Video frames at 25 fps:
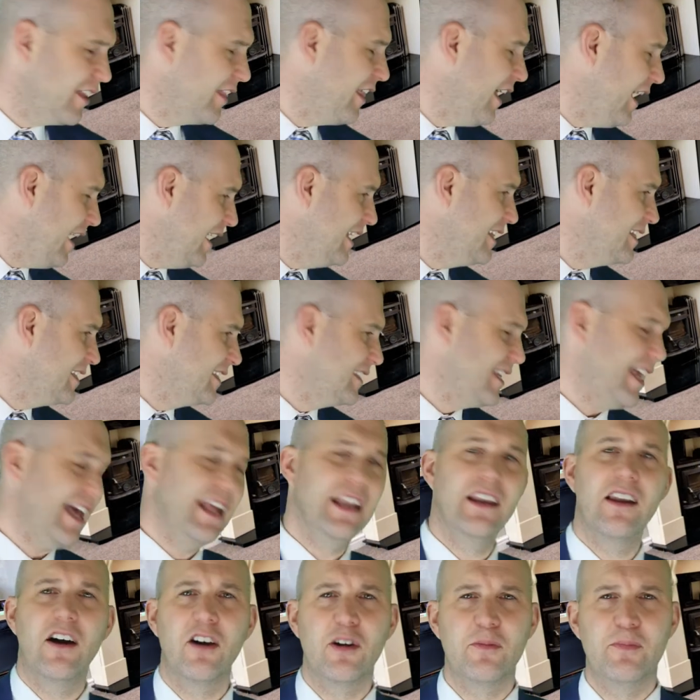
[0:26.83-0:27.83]
at that
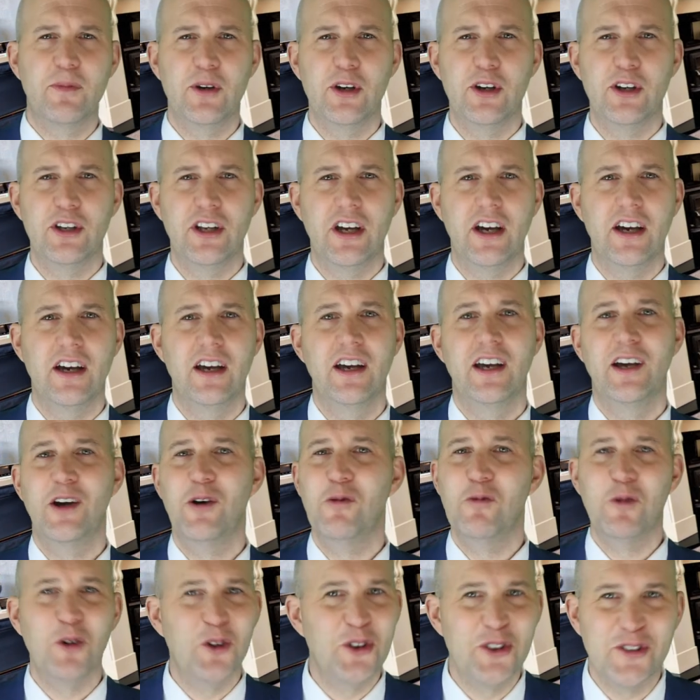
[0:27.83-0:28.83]
inset log burner,
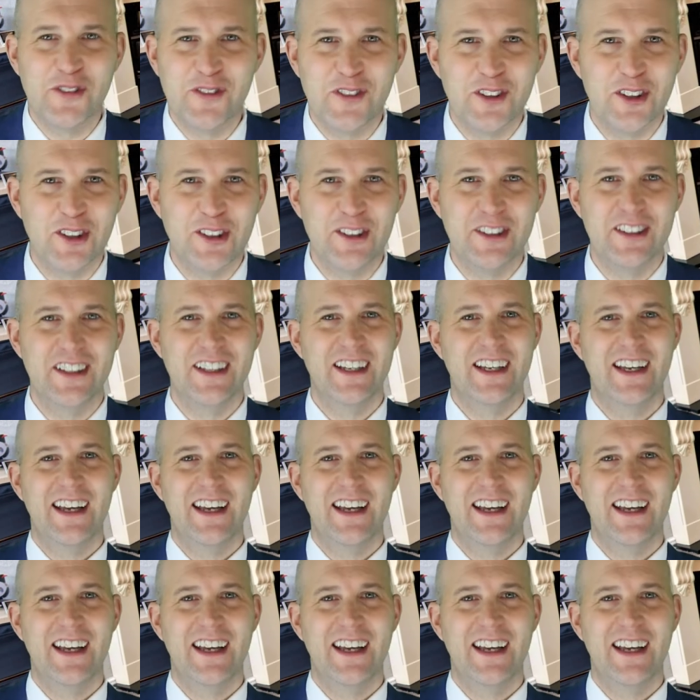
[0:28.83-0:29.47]
wonderful.